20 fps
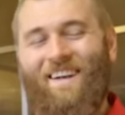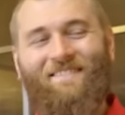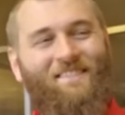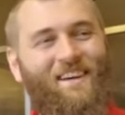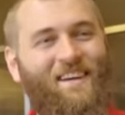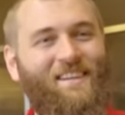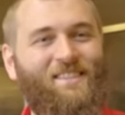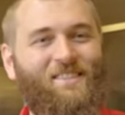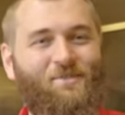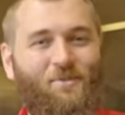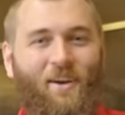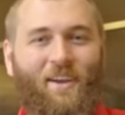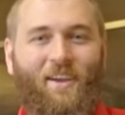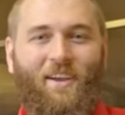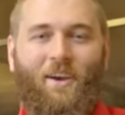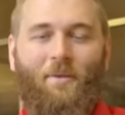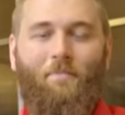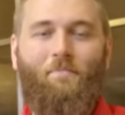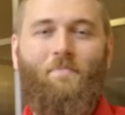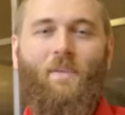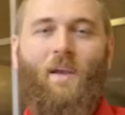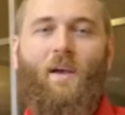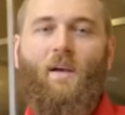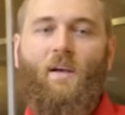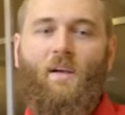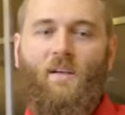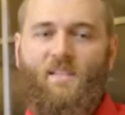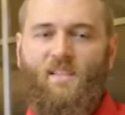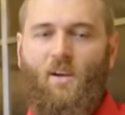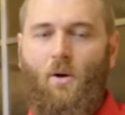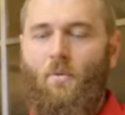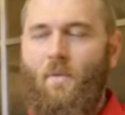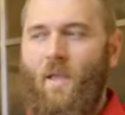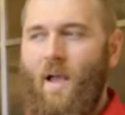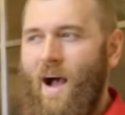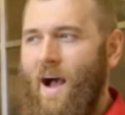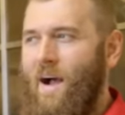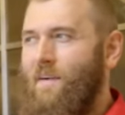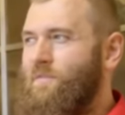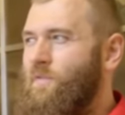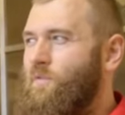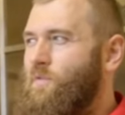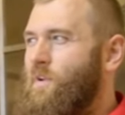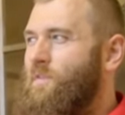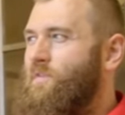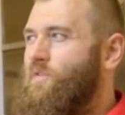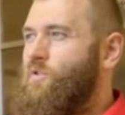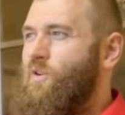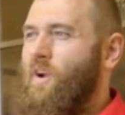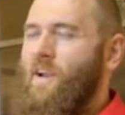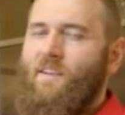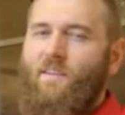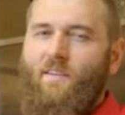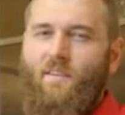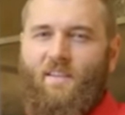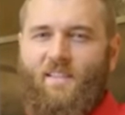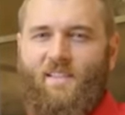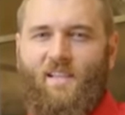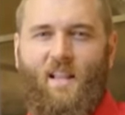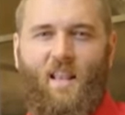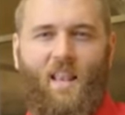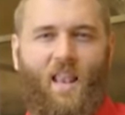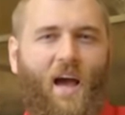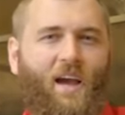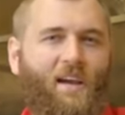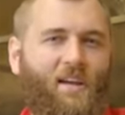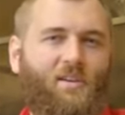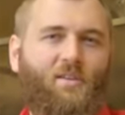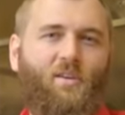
That is really good. So after we've created this light,